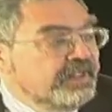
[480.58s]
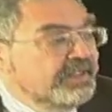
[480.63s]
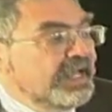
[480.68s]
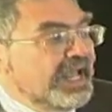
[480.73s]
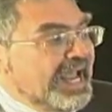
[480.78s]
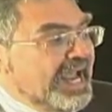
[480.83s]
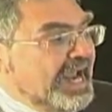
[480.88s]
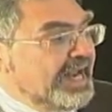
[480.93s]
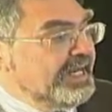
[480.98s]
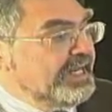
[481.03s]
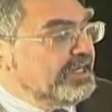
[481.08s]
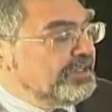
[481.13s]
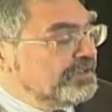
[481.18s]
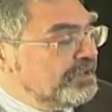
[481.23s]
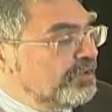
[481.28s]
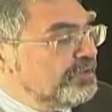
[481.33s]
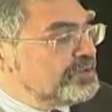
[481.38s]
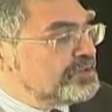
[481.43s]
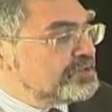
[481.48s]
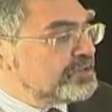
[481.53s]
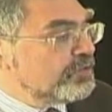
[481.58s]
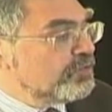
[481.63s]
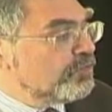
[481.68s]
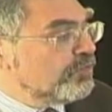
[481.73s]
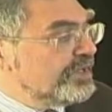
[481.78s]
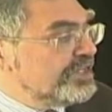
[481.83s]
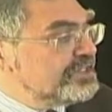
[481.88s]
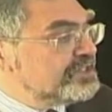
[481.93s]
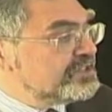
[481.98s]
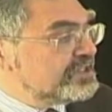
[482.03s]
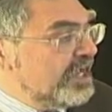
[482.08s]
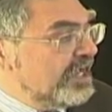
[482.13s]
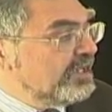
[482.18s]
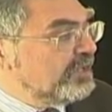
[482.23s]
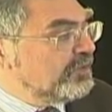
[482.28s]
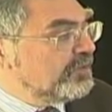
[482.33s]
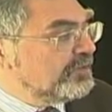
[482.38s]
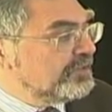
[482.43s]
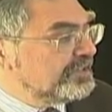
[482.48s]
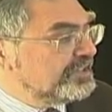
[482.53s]
Anecdotes are
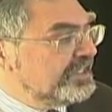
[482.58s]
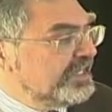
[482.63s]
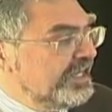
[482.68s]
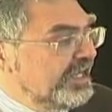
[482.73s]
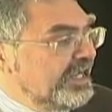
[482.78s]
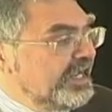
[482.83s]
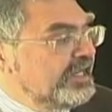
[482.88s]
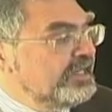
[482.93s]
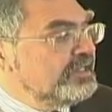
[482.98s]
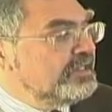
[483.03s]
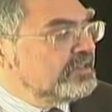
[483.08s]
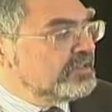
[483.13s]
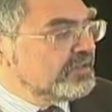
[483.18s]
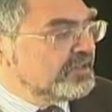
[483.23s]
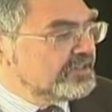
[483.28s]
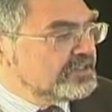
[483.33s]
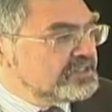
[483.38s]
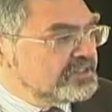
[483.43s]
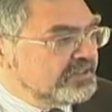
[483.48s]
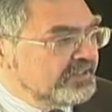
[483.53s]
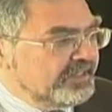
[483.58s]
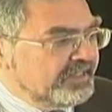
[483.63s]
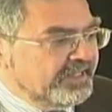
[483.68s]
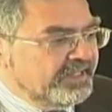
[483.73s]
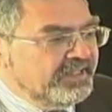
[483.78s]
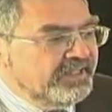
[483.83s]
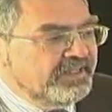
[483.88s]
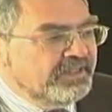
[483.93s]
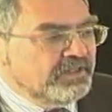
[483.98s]
recycled endlessly,